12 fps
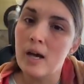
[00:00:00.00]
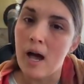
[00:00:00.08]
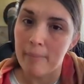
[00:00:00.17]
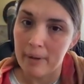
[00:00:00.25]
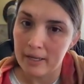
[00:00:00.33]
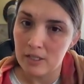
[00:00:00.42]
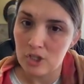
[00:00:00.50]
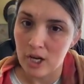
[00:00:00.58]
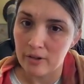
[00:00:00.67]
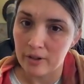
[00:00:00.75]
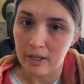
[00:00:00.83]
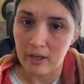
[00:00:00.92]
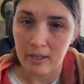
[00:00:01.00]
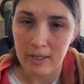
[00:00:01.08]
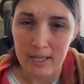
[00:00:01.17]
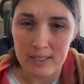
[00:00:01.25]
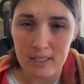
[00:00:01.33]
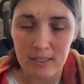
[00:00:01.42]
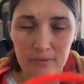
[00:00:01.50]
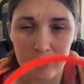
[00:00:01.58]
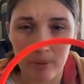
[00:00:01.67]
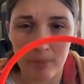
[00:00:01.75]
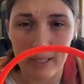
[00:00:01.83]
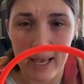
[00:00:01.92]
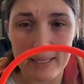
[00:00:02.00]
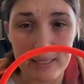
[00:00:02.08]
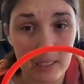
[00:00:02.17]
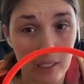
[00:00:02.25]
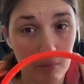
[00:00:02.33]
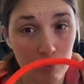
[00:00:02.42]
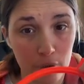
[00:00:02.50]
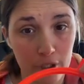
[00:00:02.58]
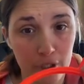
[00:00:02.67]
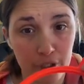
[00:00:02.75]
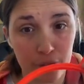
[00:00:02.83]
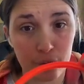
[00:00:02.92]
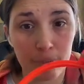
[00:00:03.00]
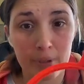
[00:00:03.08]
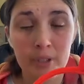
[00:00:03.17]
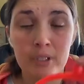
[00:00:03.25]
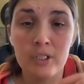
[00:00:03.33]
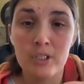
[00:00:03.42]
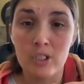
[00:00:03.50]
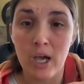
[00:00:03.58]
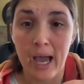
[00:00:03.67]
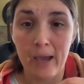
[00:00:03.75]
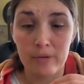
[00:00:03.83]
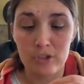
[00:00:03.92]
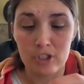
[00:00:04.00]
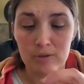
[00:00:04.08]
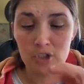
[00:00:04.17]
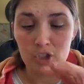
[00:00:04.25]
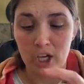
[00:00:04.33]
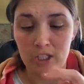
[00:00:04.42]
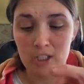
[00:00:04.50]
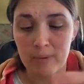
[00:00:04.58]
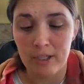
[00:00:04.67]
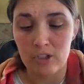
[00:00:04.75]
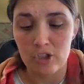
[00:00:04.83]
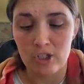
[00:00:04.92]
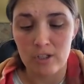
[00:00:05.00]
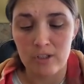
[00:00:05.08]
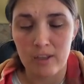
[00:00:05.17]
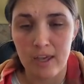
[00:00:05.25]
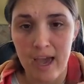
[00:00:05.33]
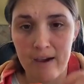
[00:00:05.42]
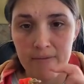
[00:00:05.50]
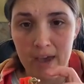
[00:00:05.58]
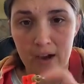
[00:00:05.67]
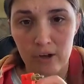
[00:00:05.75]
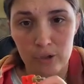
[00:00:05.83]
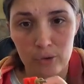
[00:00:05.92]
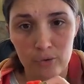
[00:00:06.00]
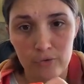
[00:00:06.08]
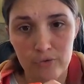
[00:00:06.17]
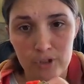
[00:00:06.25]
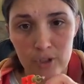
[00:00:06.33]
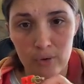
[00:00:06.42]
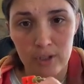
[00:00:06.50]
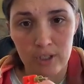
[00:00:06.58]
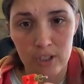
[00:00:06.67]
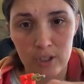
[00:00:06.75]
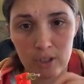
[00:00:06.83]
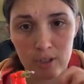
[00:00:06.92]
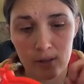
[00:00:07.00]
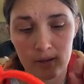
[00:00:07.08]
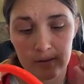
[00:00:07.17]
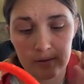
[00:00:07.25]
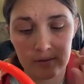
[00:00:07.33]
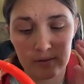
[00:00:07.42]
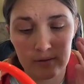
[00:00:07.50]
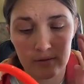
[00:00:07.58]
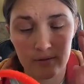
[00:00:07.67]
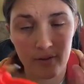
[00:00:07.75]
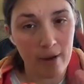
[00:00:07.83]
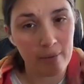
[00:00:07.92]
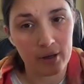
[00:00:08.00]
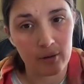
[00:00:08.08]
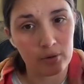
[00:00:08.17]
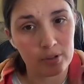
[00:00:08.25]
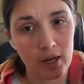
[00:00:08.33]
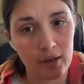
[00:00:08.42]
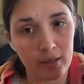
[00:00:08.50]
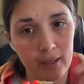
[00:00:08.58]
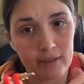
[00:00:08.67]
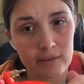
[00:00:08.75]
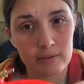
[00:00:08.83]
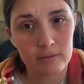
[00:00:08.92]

I might try looking on Etsy for a plastic embroidery hoop. I would just check to make sure that they have that groove so that your fabric will not get